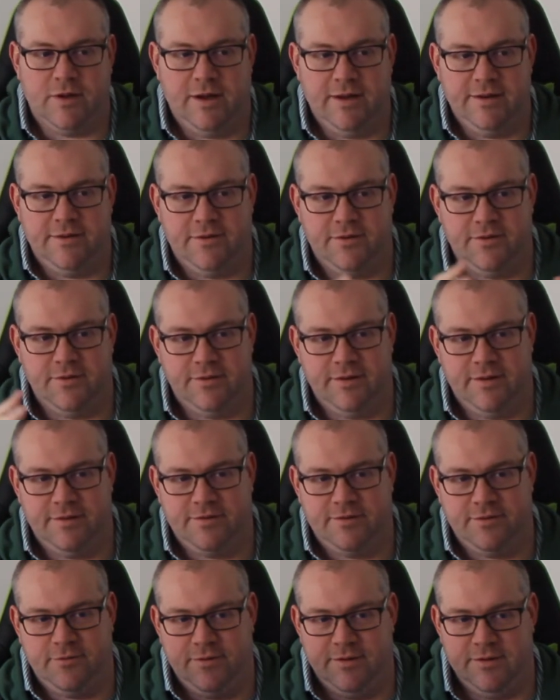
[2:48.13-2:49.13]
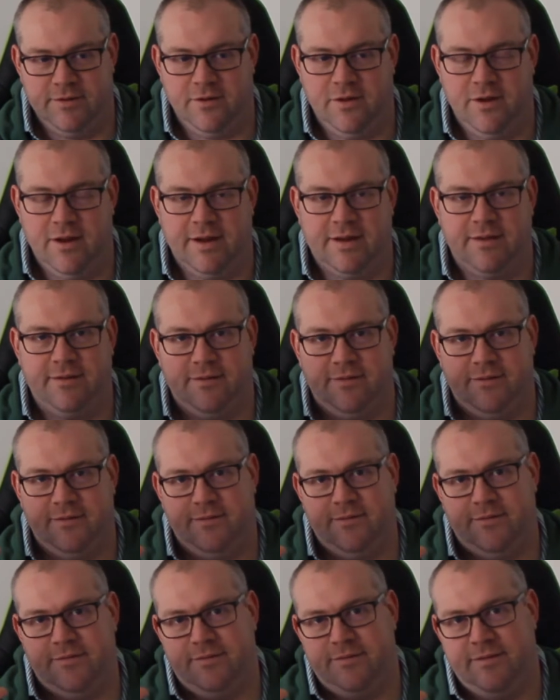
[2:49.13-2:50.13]
I don't necessarily like
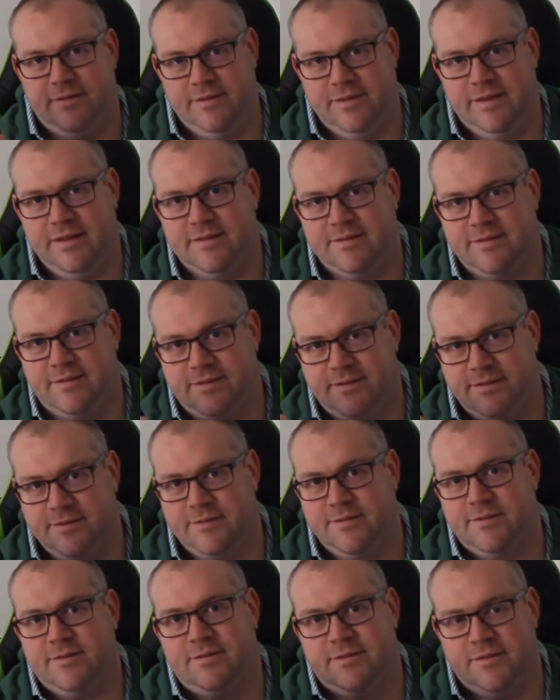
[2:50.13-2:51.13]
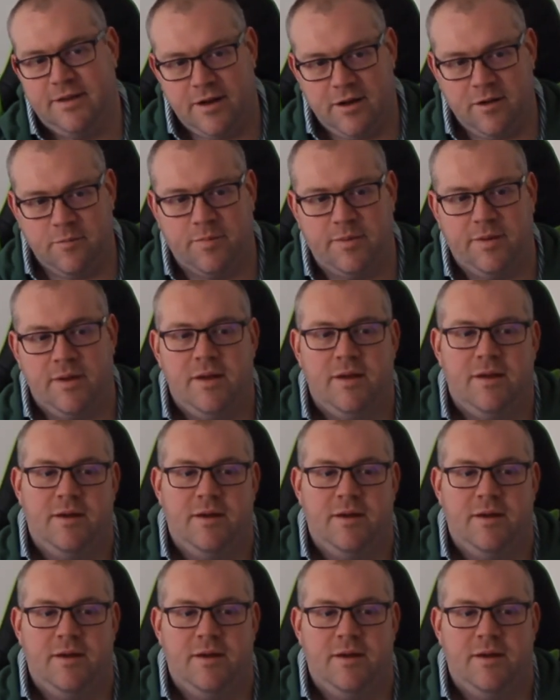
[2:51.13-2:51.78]
this setup.